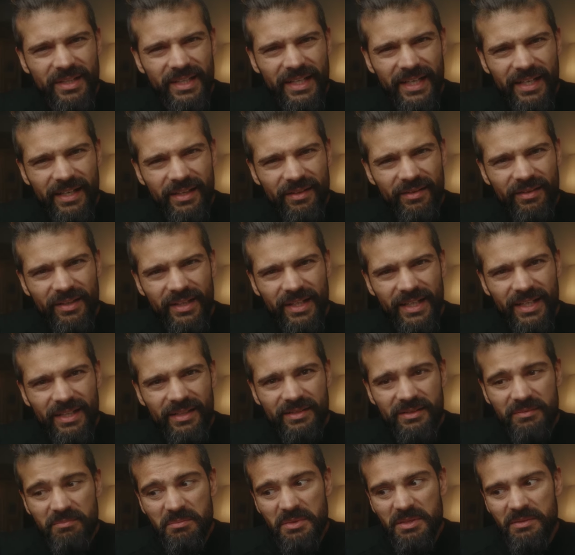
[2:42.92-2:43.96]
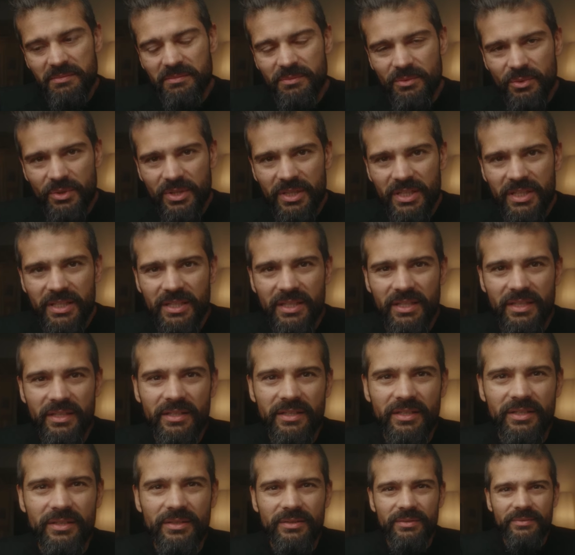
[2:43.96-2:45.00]
than anything else, but what are you going to
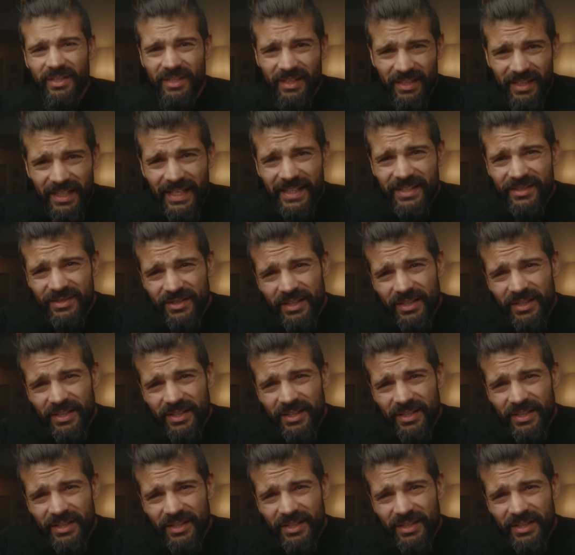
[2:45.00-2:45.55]
do? The lens